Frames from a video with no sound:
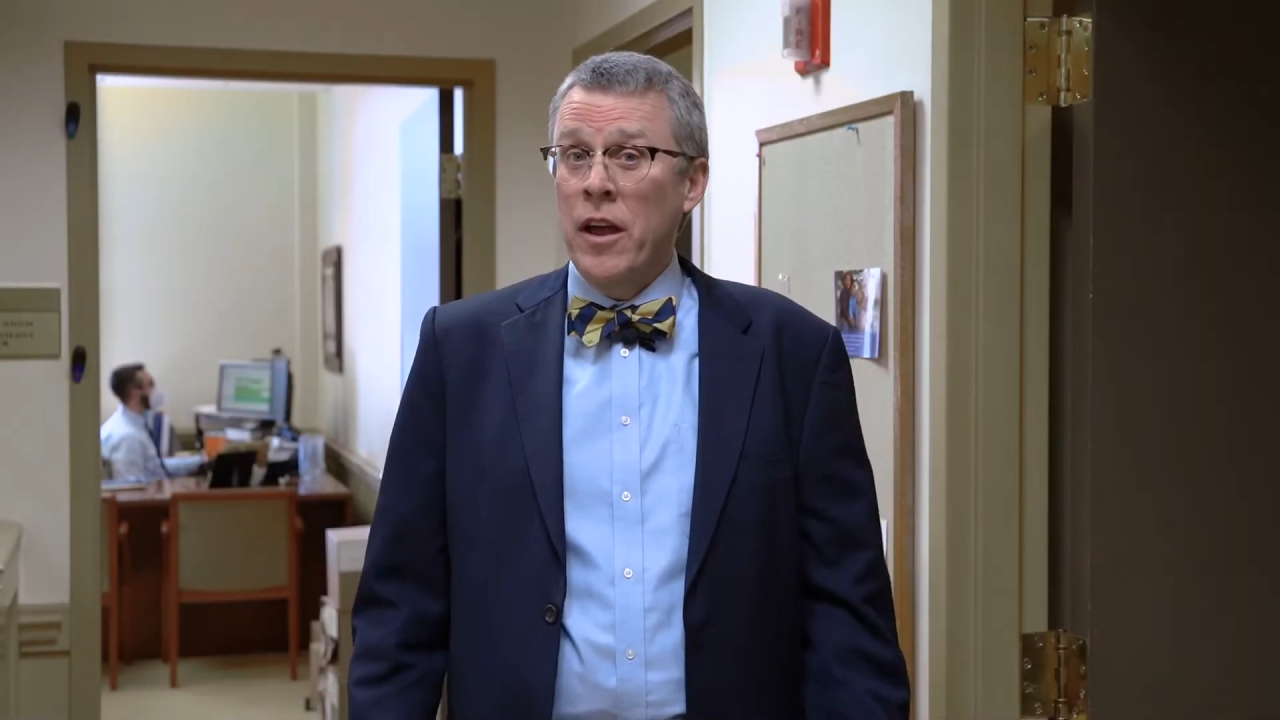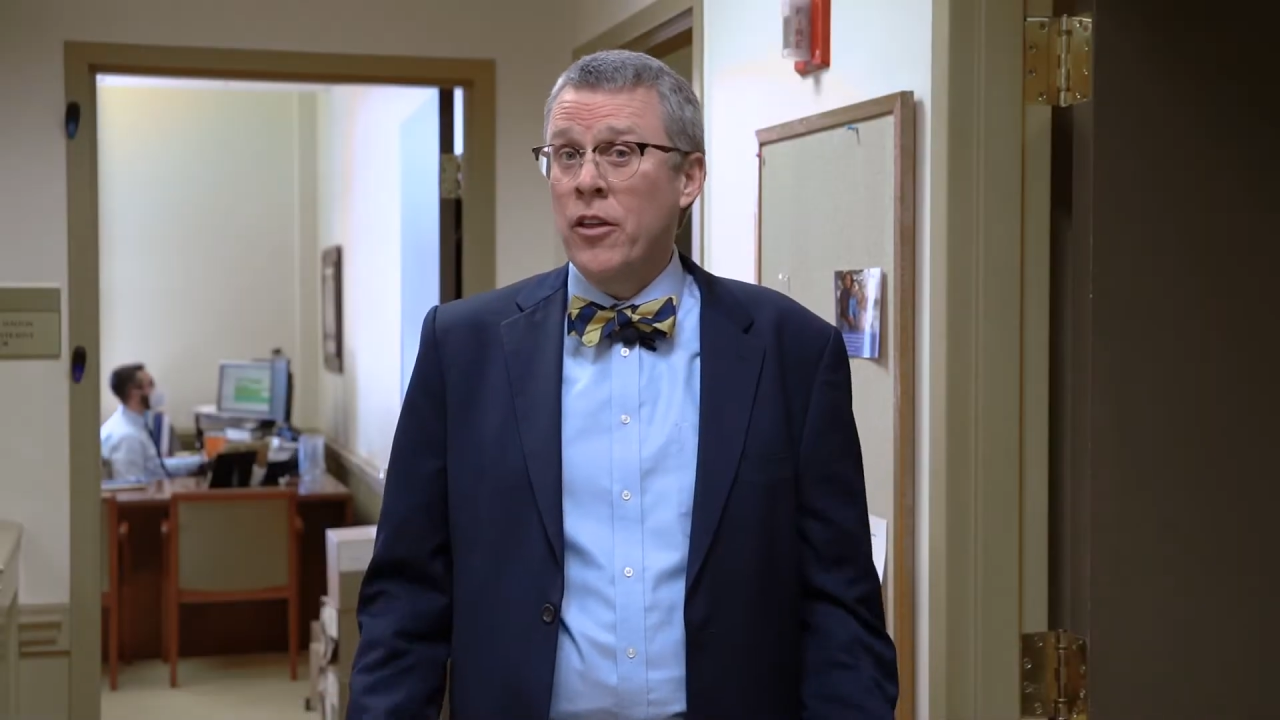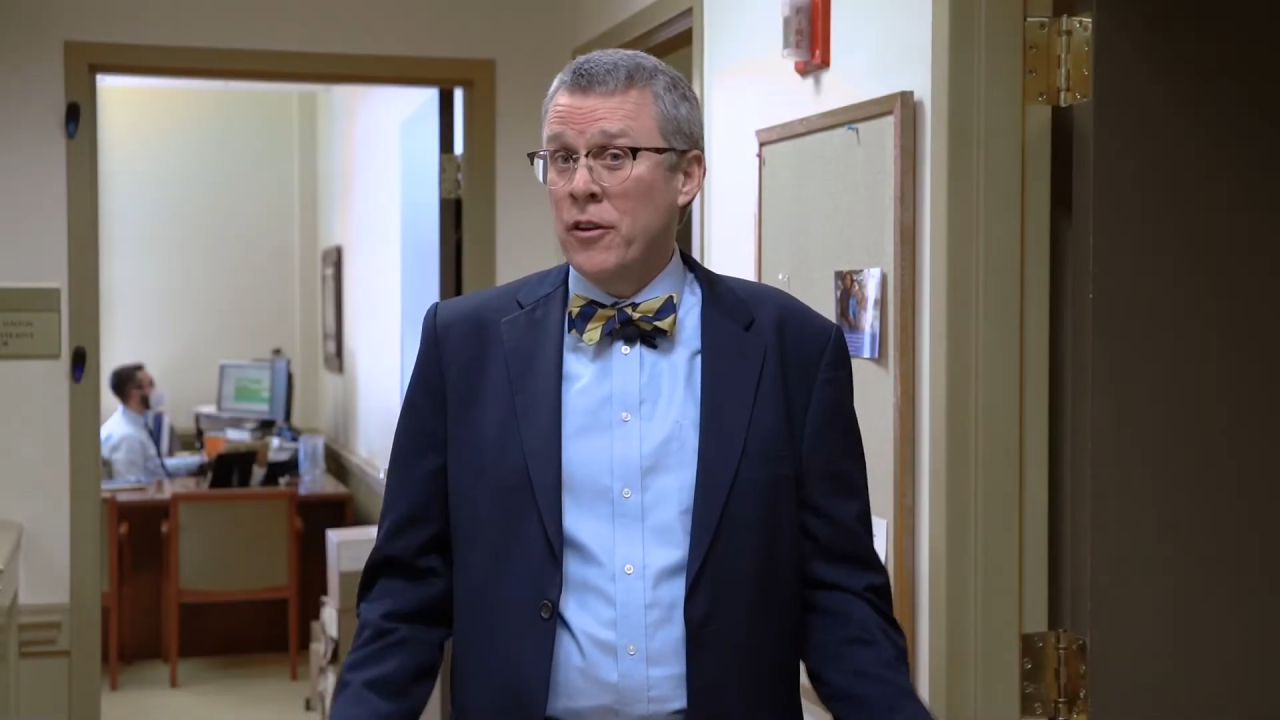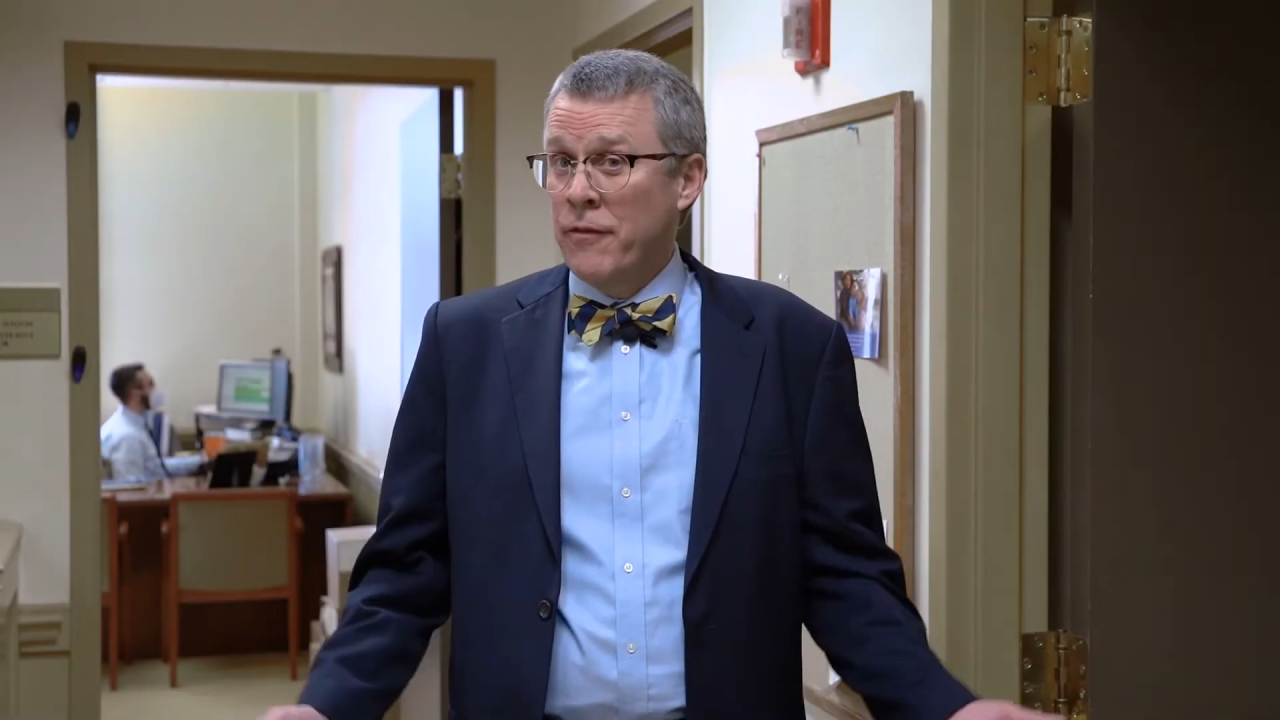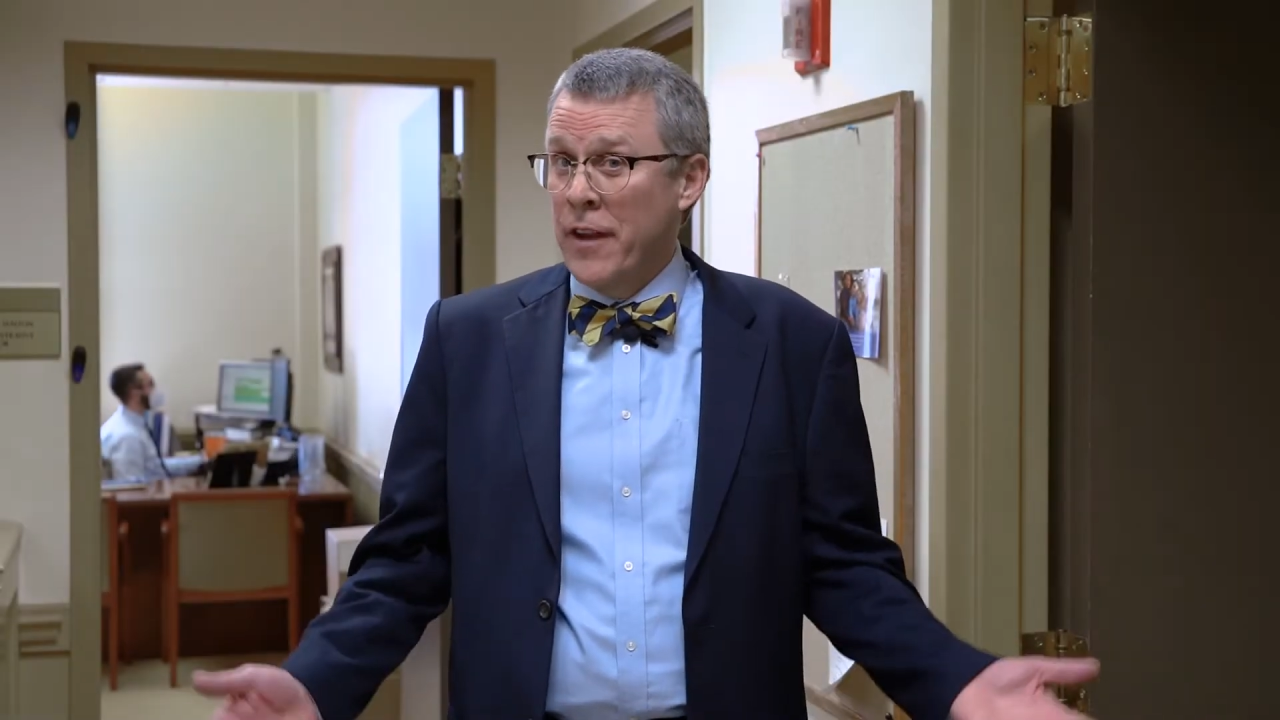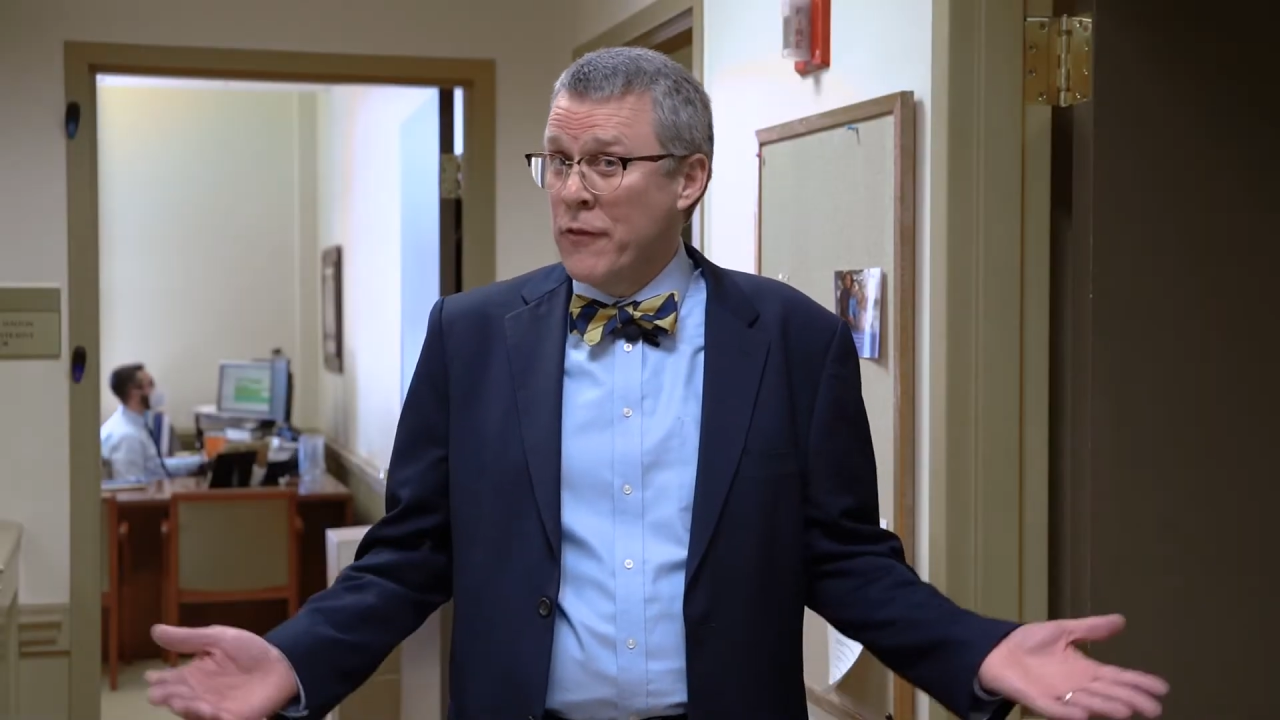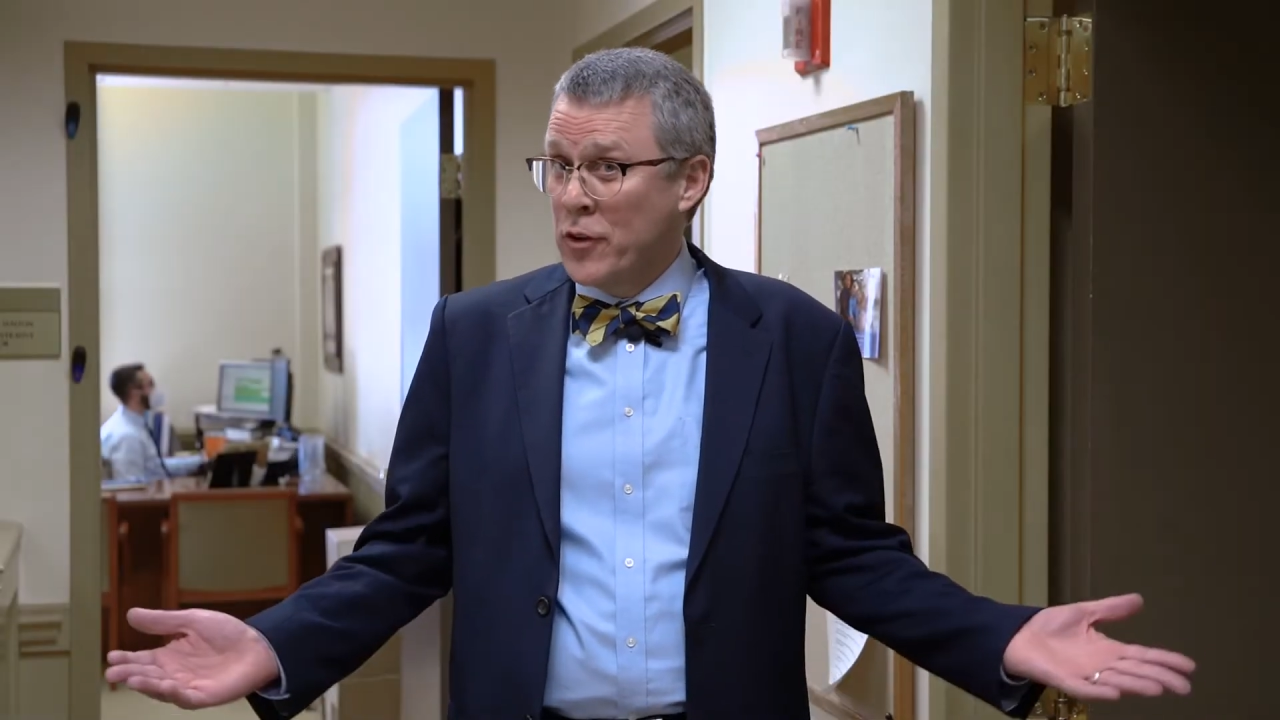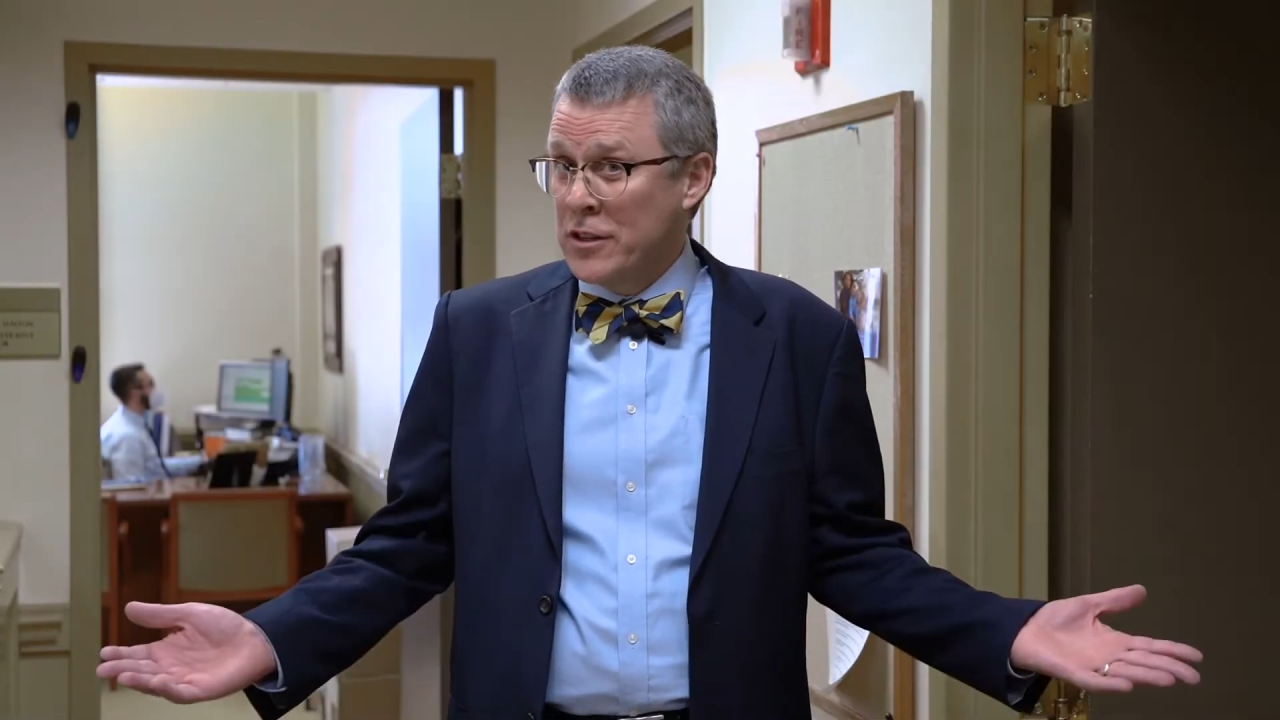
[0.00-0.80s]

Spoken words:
other favorite